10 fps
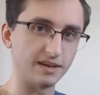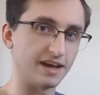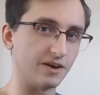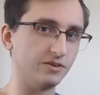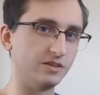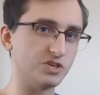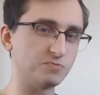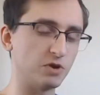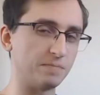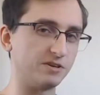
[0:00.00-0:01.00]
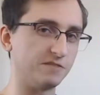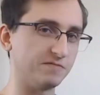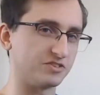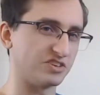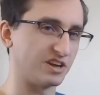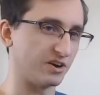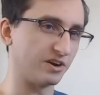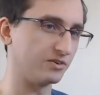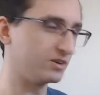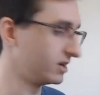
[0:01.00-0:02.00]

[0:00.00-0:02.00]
Now, let's put up a different scenario.